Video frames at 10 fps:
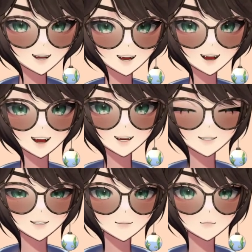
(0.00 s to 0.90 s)
Hello,
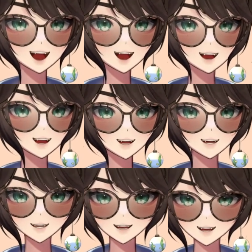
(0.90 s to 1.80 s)

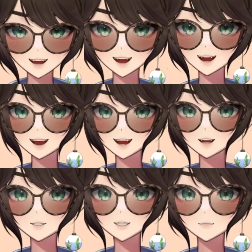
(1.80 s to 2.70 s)
everybody.
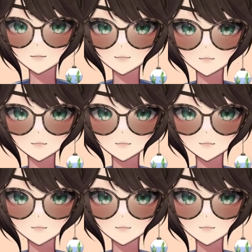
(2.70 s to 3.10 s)
Welcome to